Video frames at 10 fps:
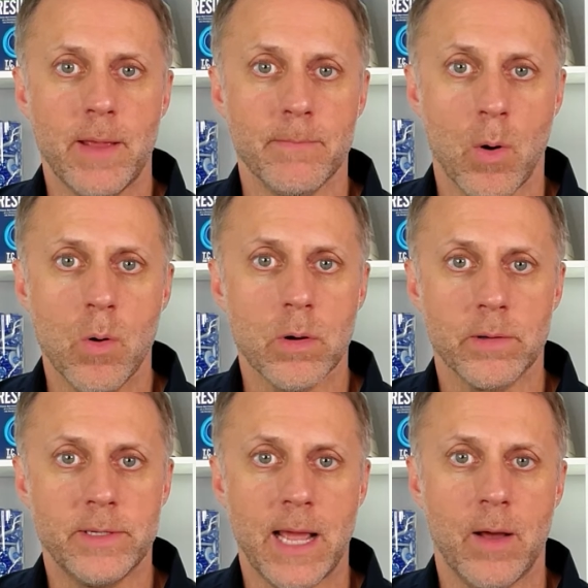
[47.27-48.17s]
more
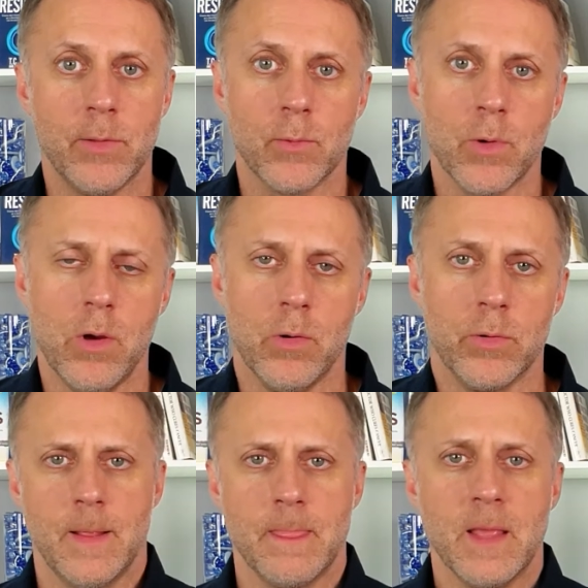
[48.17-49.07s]
down the road.
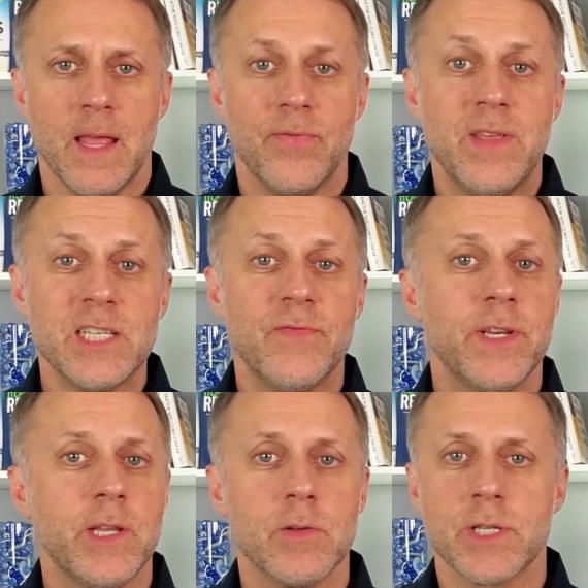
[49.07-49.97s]
This
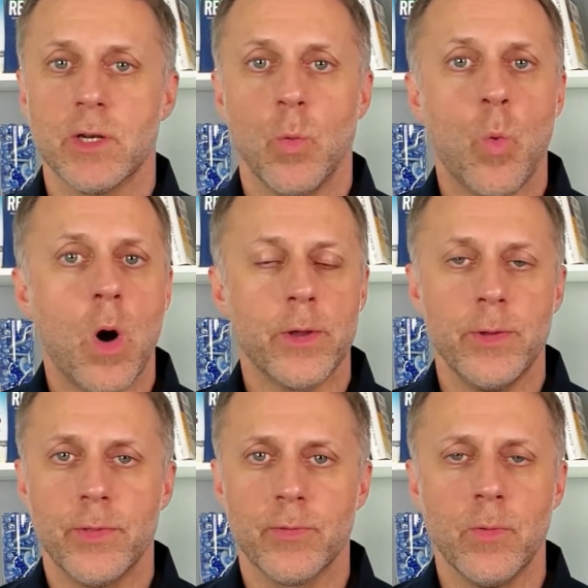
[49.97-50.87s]
video is going to walk you
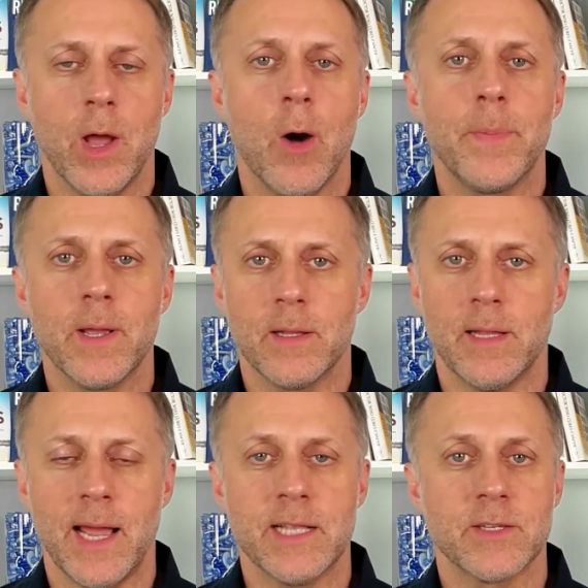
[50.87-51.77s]
through helping
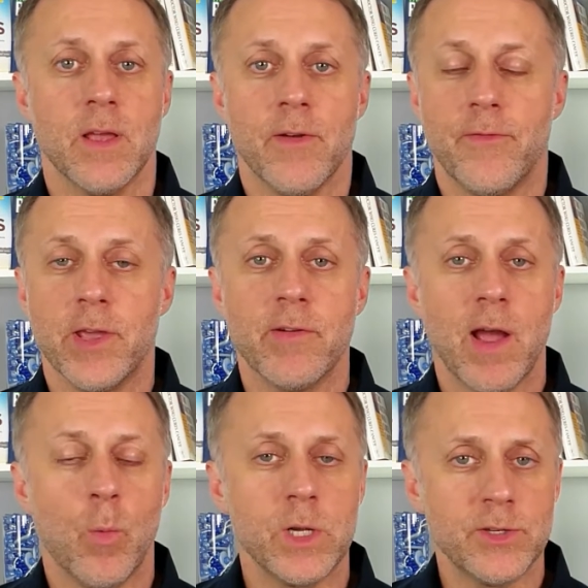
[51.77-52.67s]
clients figure
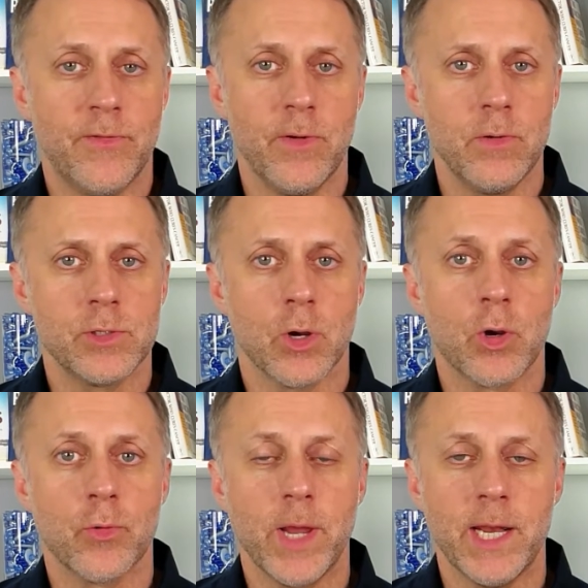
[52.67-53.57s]
out which foods are
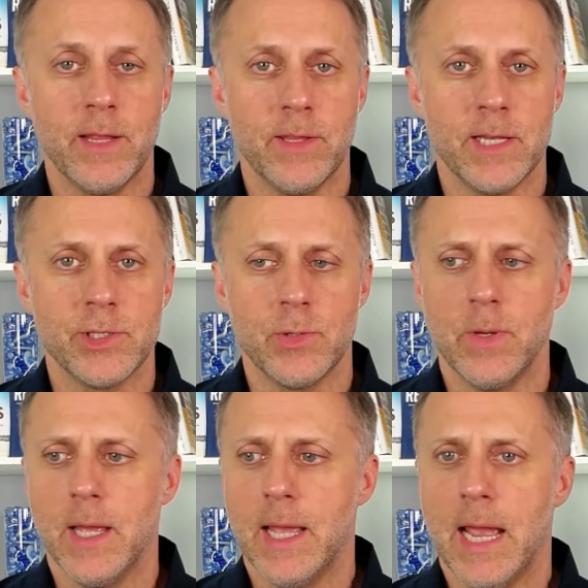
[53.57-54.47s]
creating the issue,
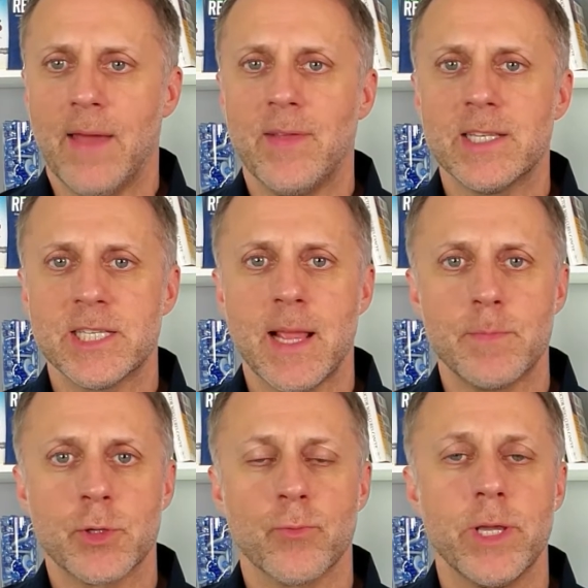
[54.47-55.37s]
and then steps
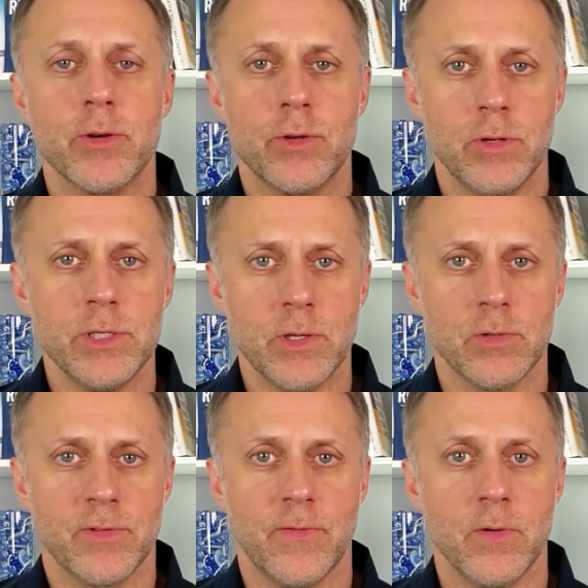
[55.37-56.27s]
to reintroduce
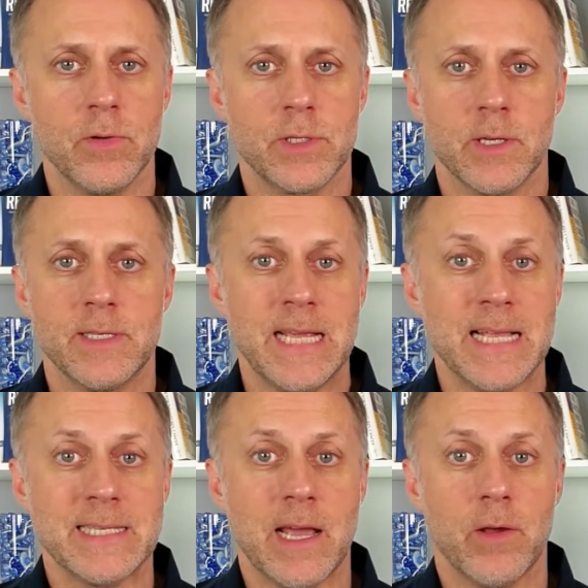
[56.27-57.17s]
those foods to
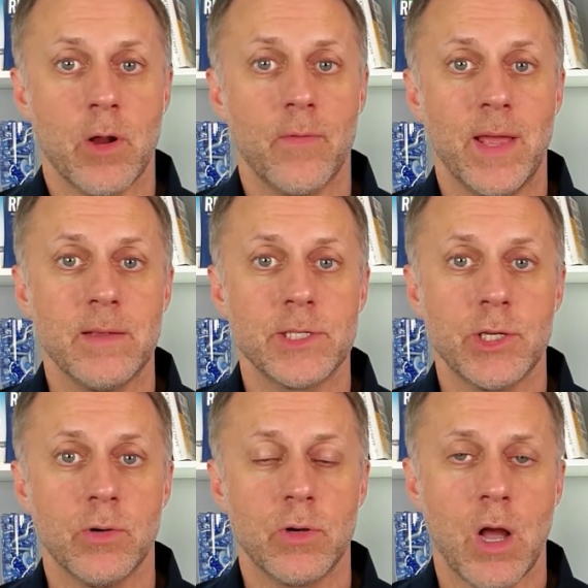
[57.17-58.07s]
test out are they
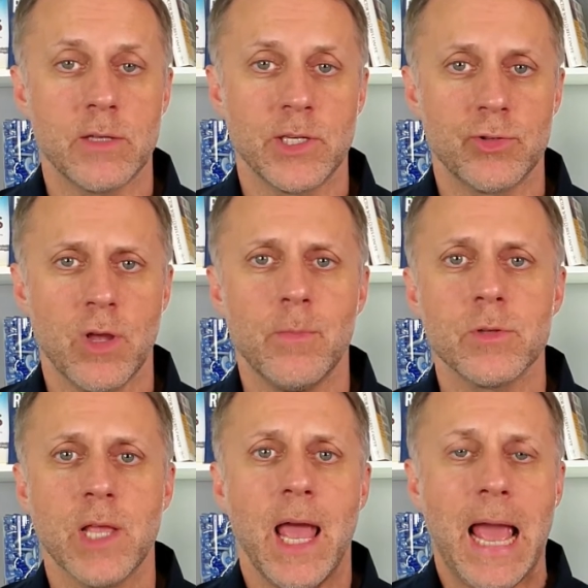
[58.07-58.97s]
still causing troubles
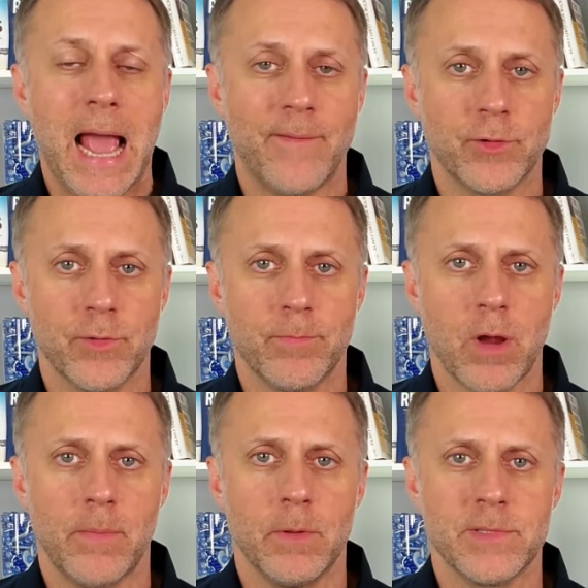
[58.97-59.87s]
after the
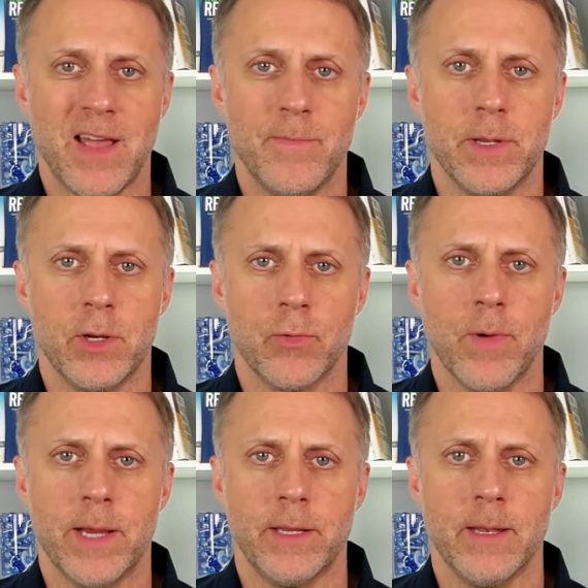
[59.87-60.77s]
problems have been
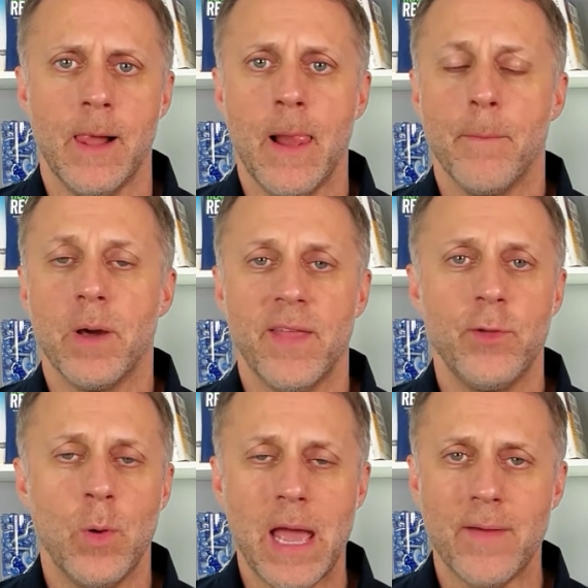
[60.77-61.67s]
corrected. But if
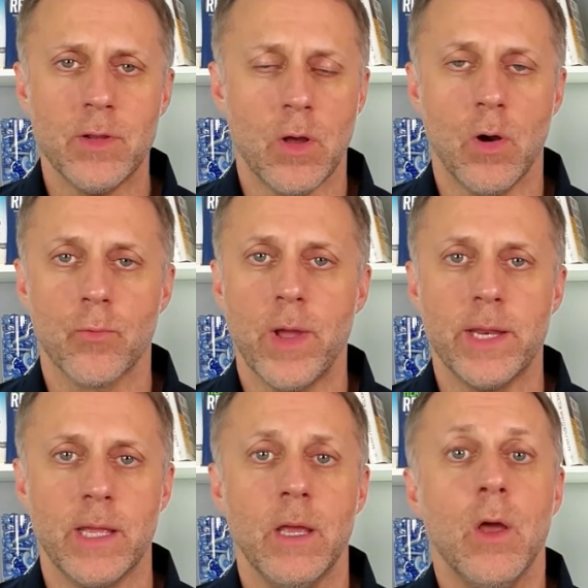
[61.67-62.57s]
you haven't
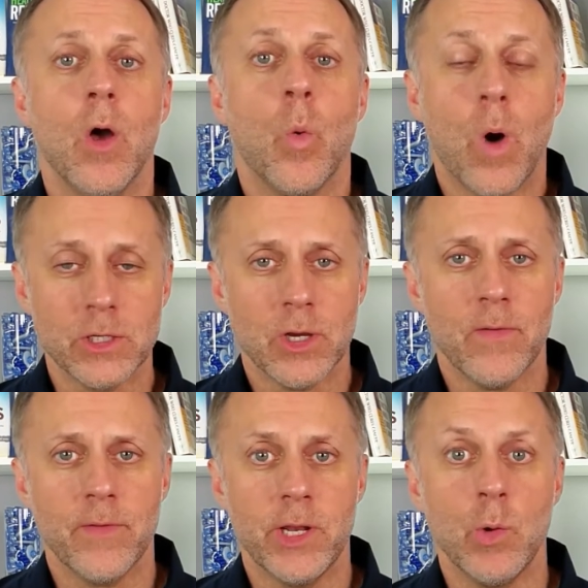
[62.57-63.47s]
already, watch our
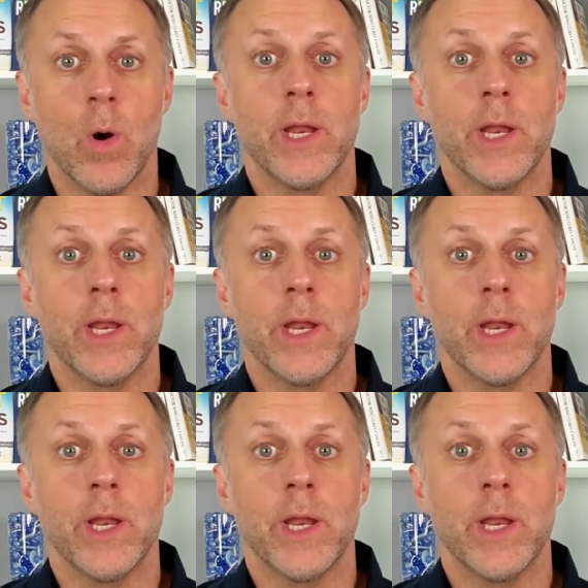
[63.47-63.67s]
video on